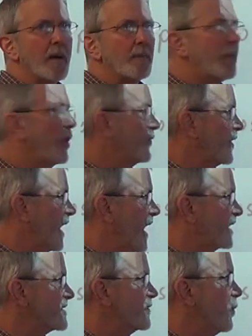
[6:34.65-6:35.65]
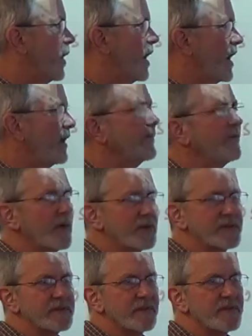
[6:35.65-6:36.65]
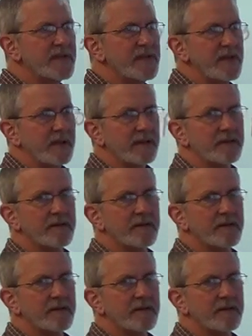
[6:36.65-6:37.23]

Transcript: Both the x and y are functions of t.